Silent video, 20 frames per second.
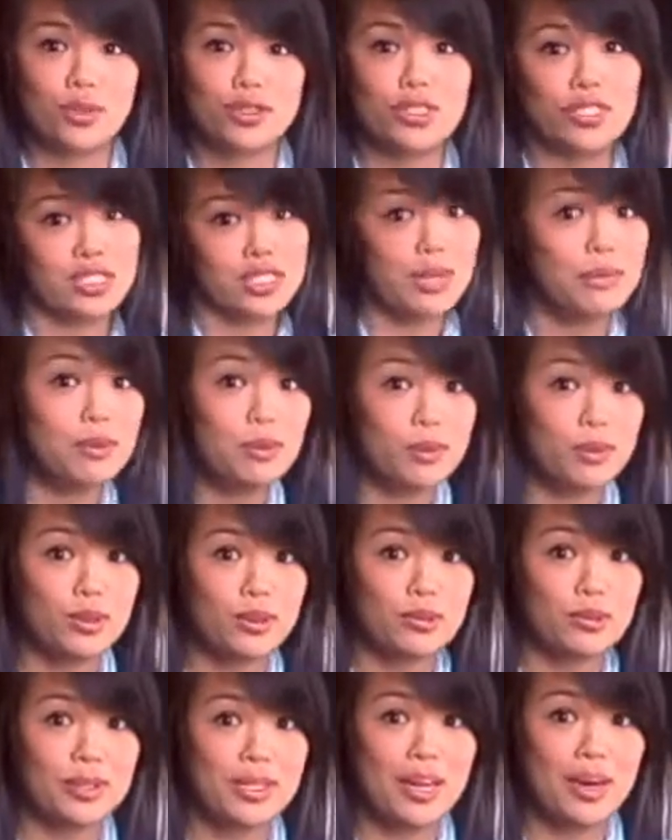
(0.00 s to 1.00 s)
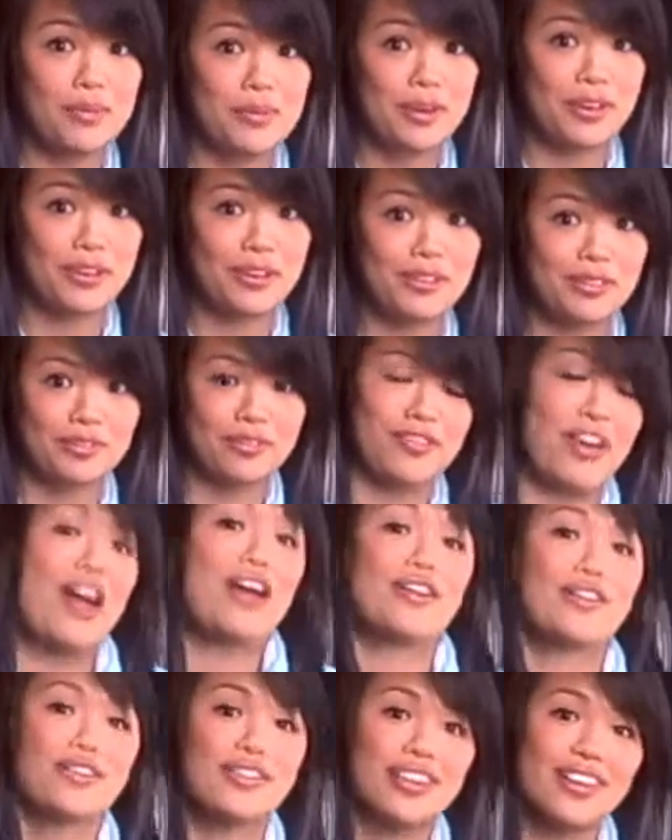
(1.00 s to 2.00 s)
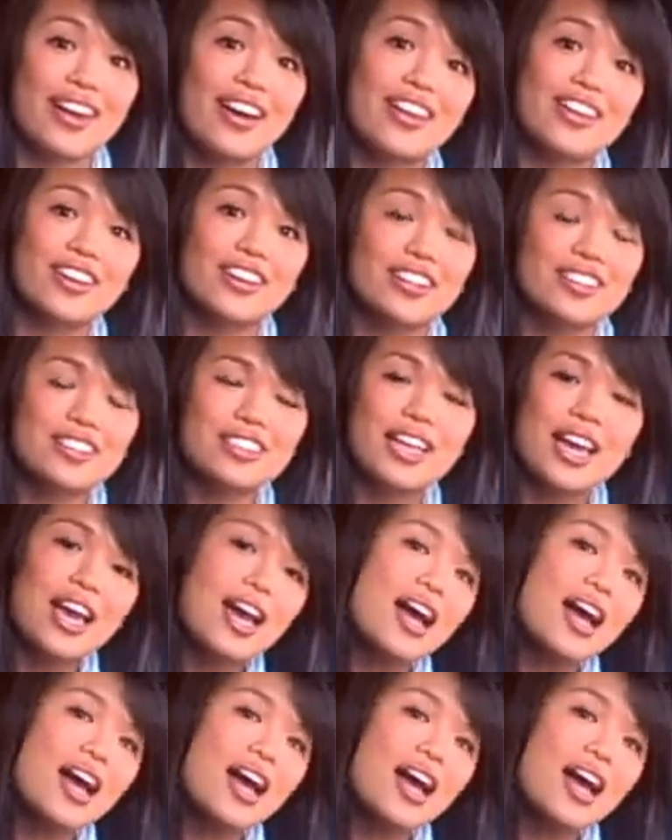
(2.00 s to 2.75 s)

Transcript: susceptible to becoming fatter than others.